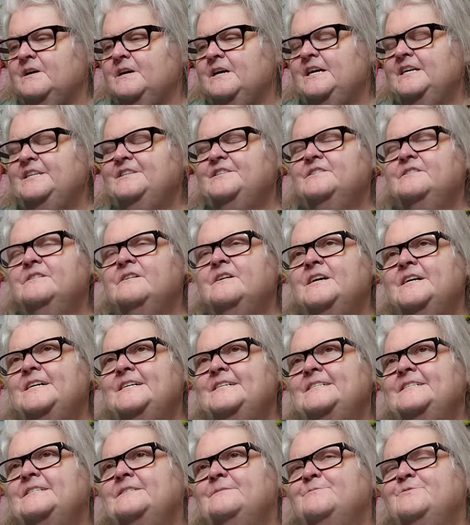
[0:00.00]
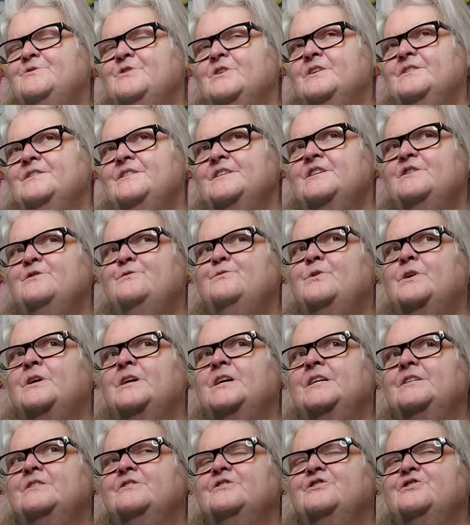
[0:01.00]
it's like, I'm trying to think of what
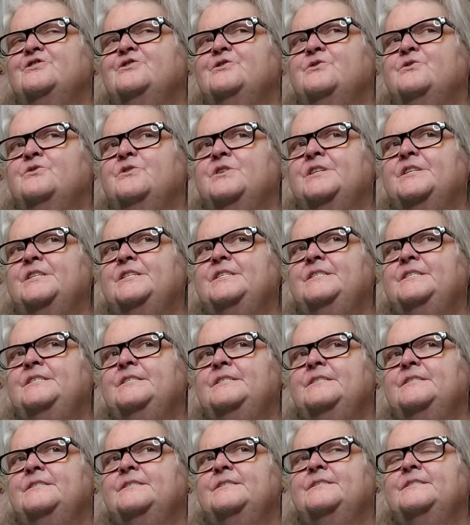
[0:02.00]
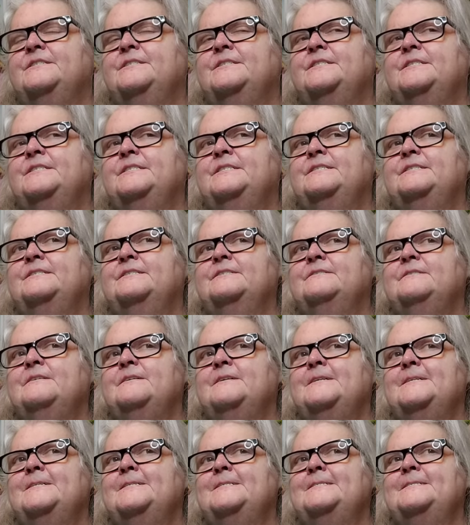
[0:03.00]
kind of store it is. It's
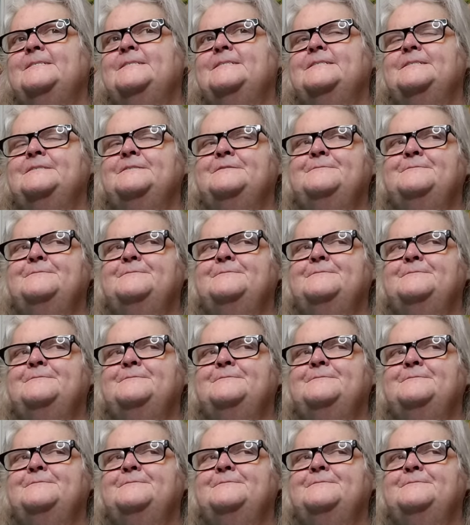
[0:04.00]
like